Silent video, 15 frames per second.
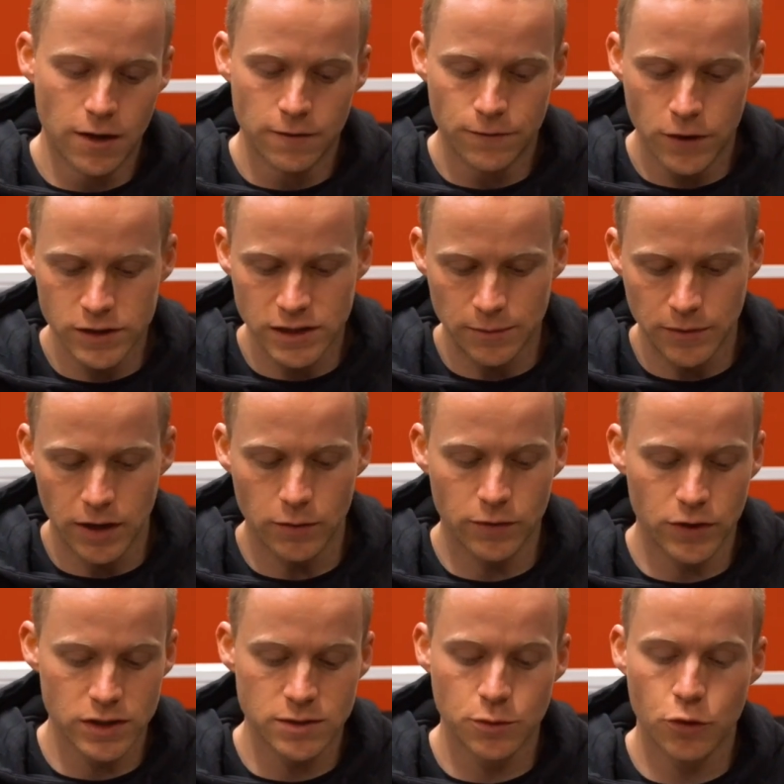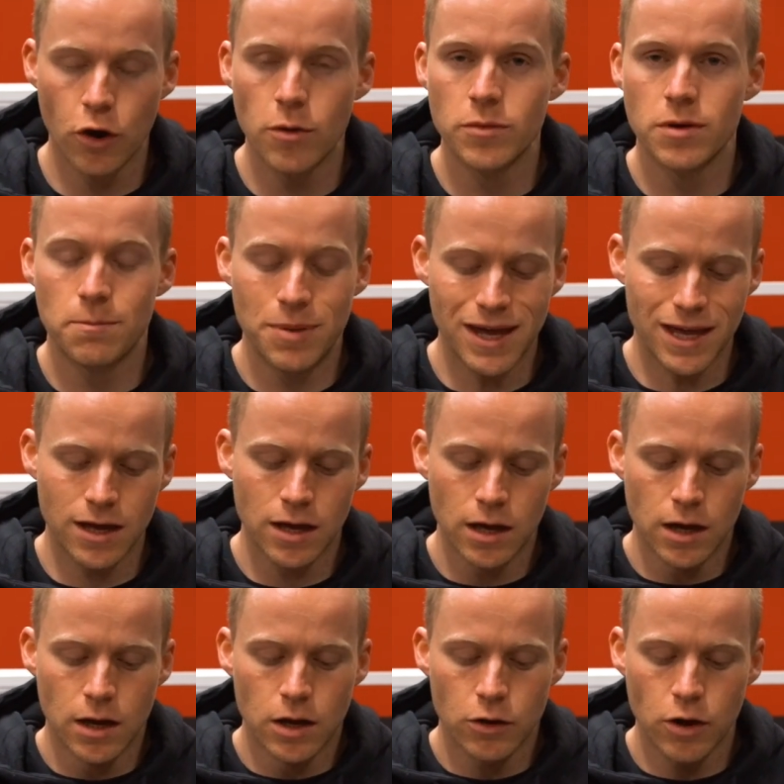First off now, we've got some Chromium
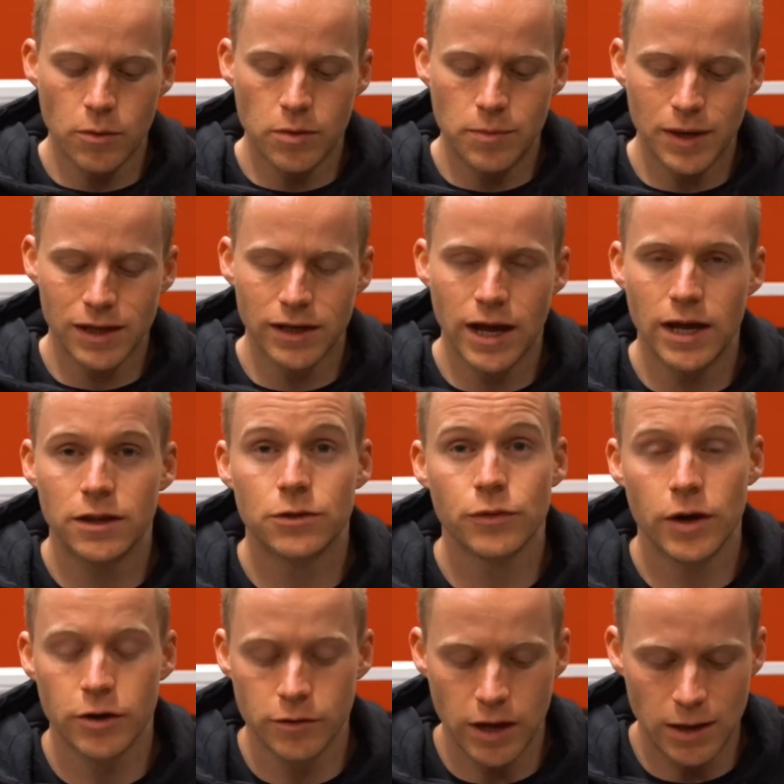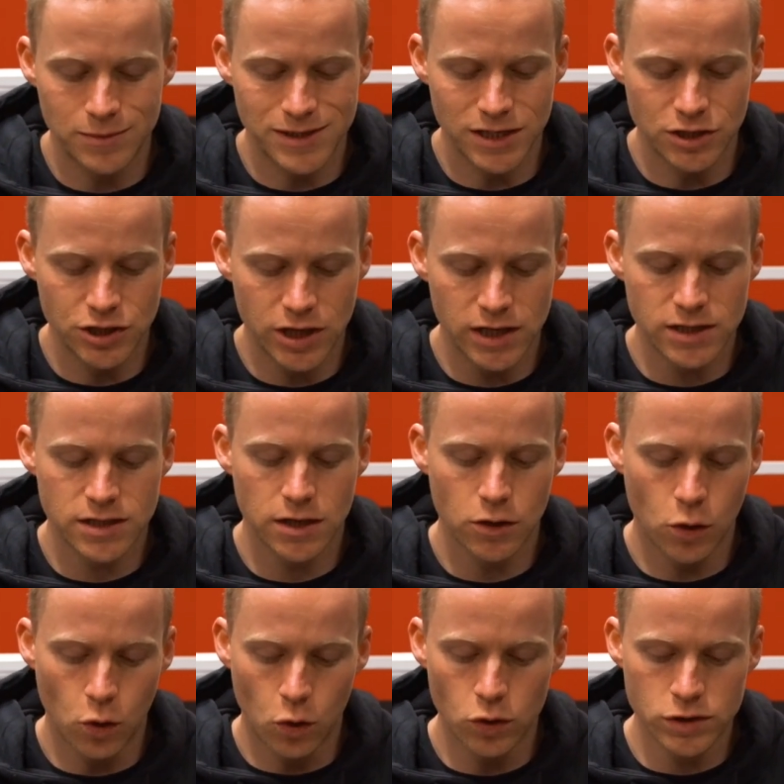picolinate, 300
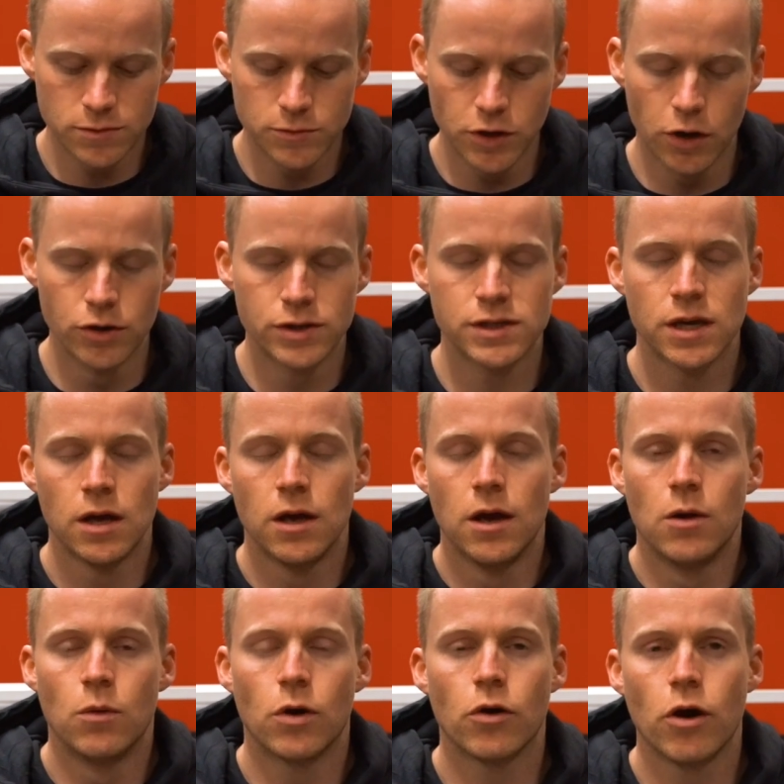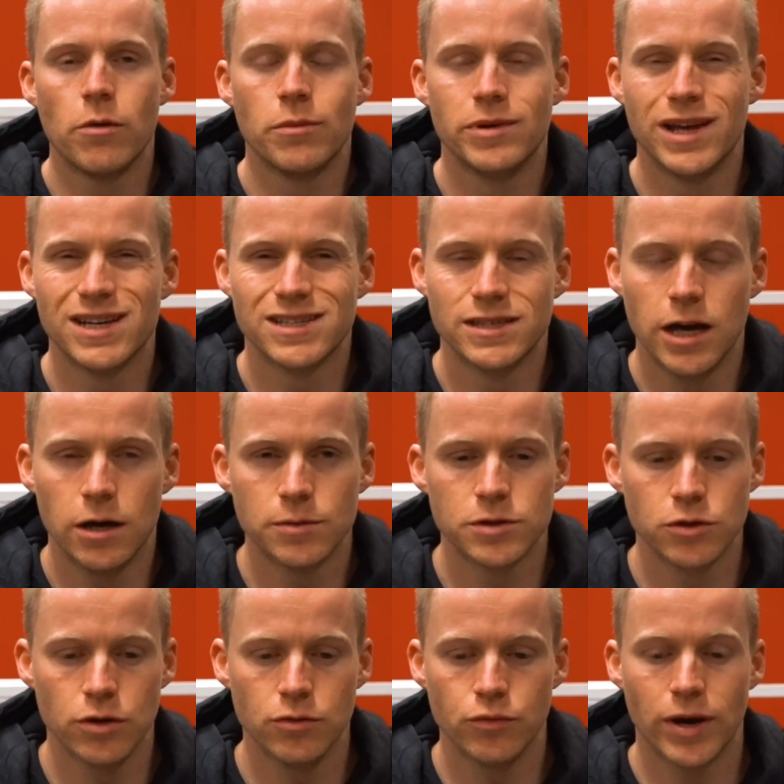mcgs, awesome dose. What Chromium does is helps to
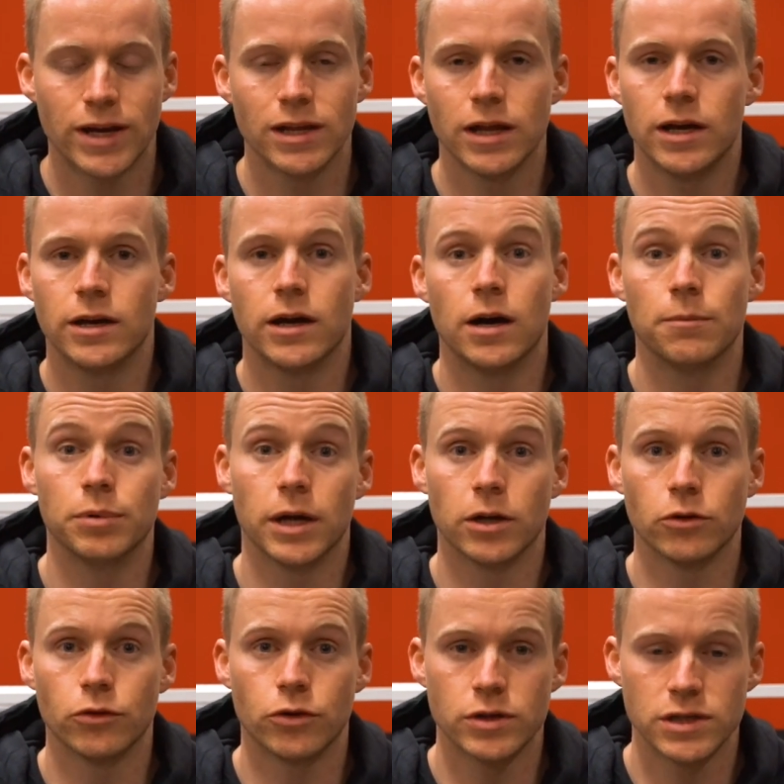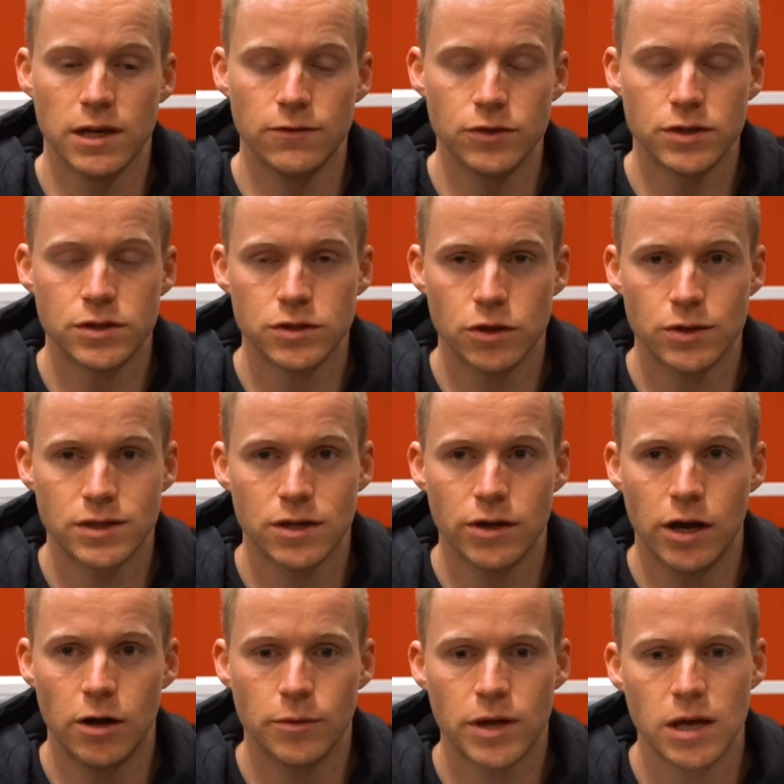regulate blood glucose levels, and so it's going to
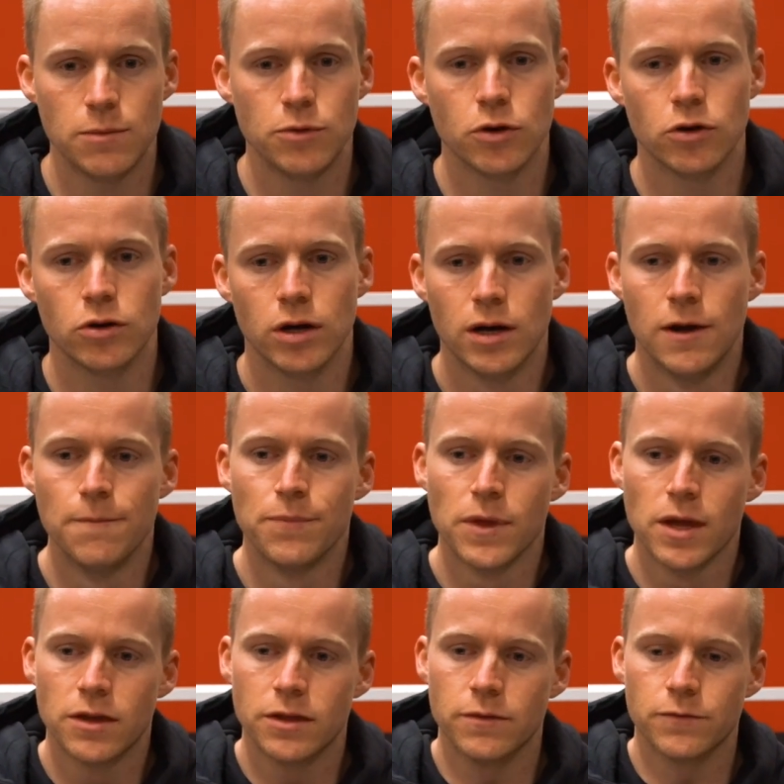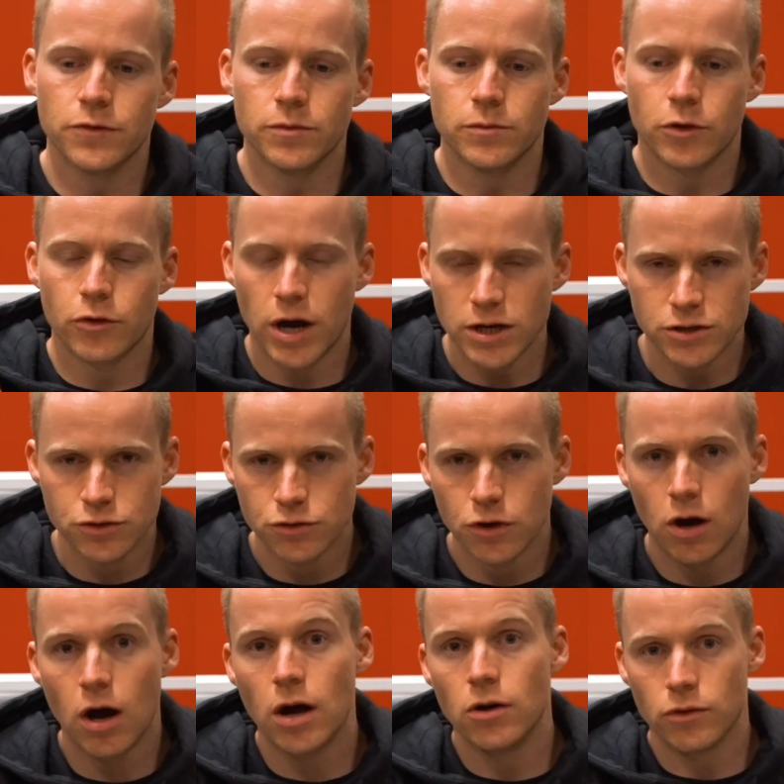help keep them from crashing too
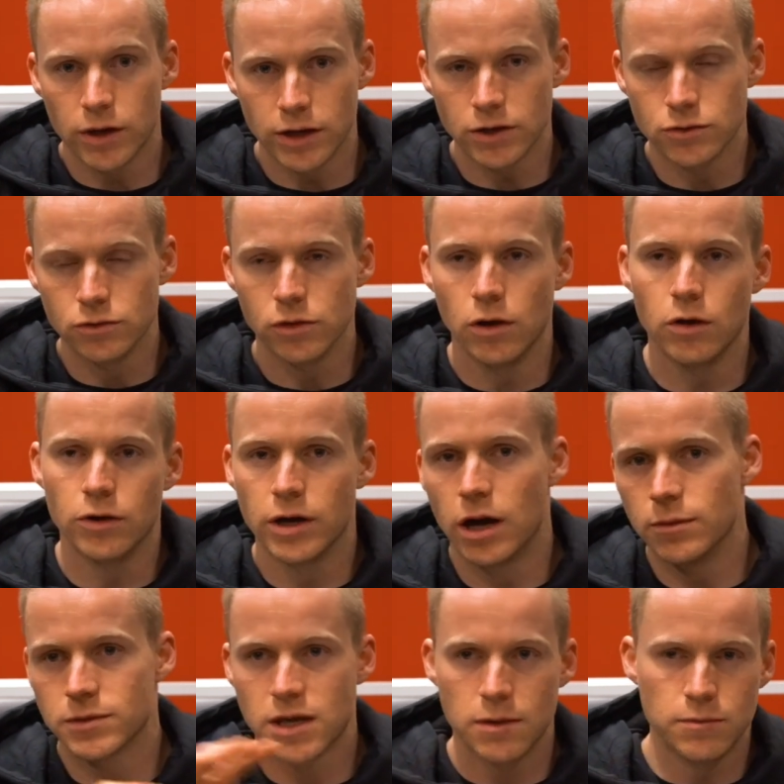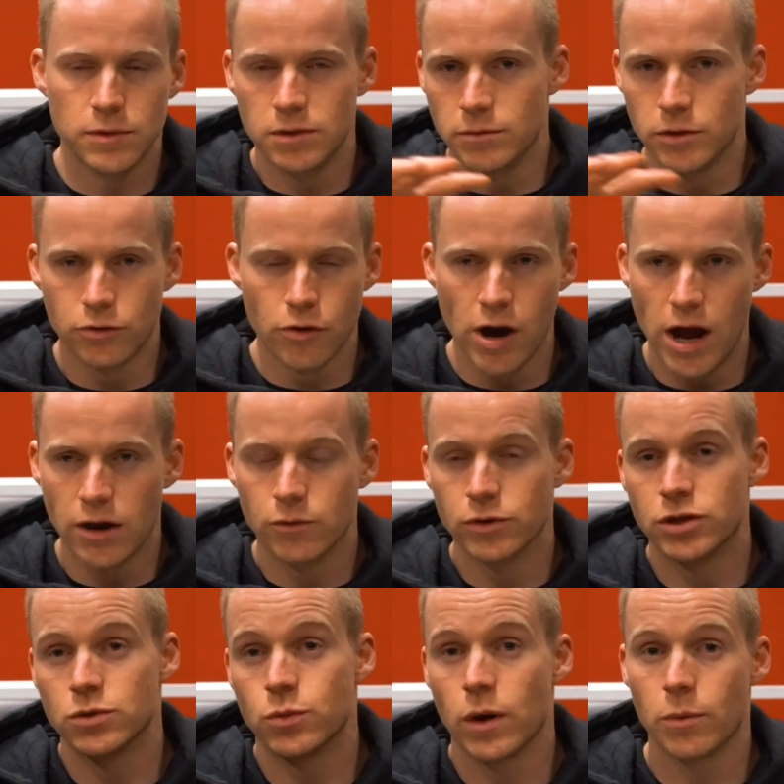high or getting too low. It helps keep them in the middle ground,
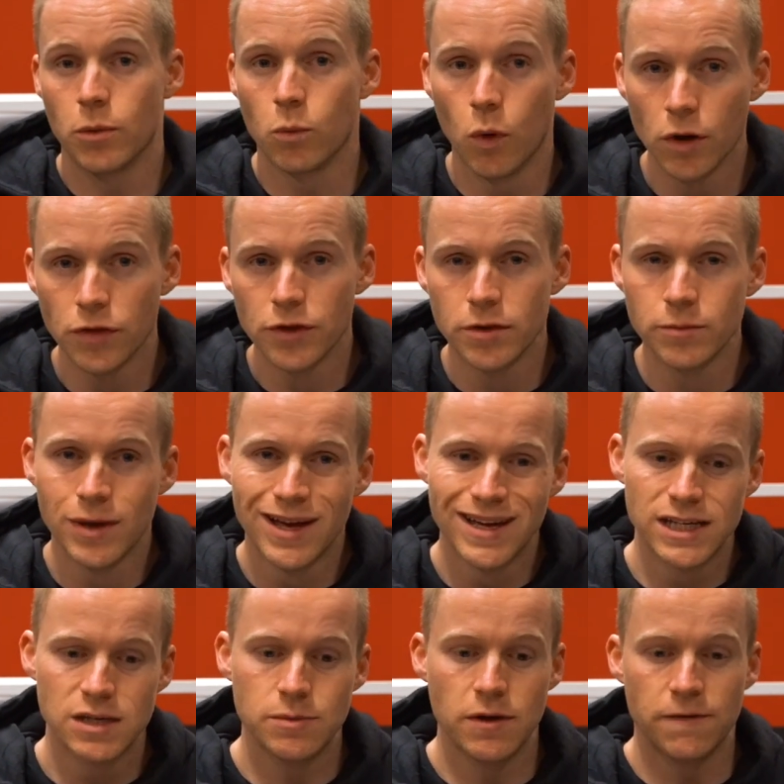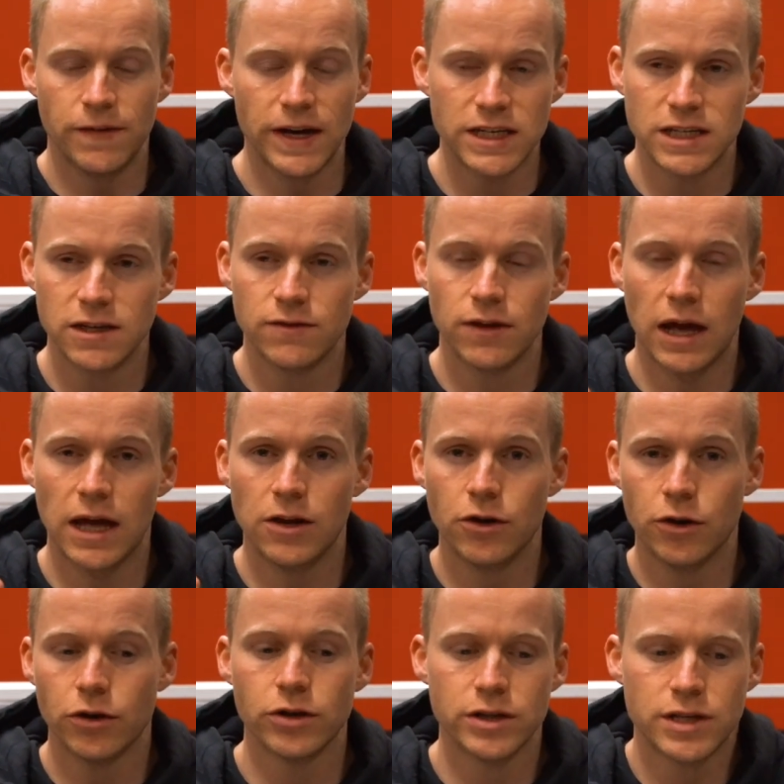which is where we want them to be effective, and
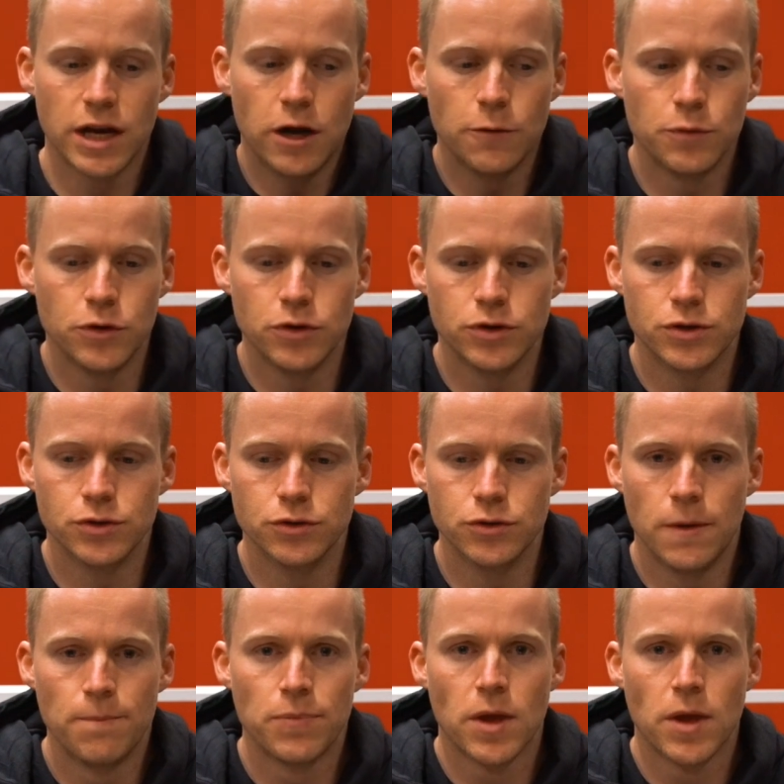not only to help you to